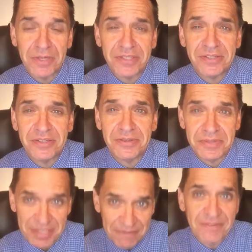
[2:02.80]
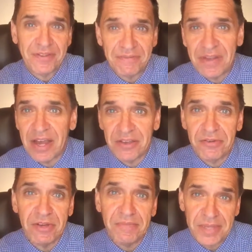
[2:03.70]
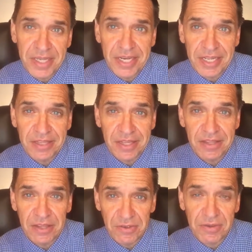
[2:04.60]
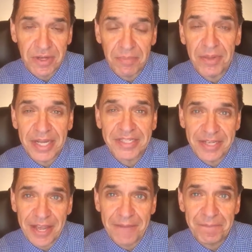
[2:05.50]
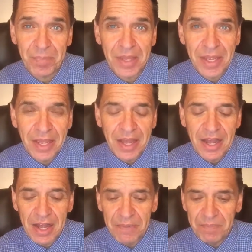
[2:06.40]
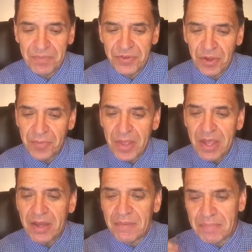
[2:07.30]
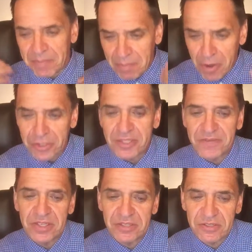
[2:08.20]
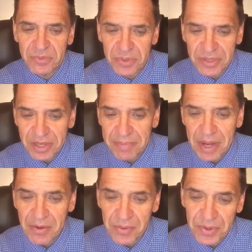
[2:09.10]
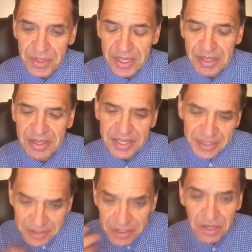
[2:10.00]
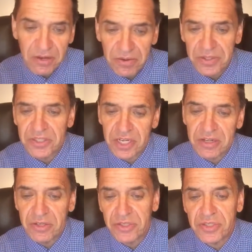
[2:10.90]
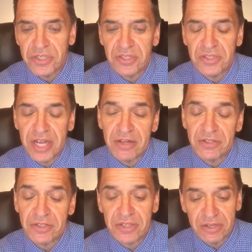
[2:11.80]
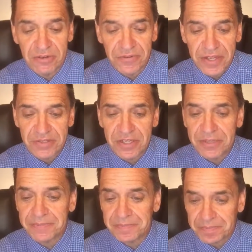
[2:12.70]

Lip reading: is to give some value immediately that you can apply today. But most of this is really about getting to know the challenges that you're facing,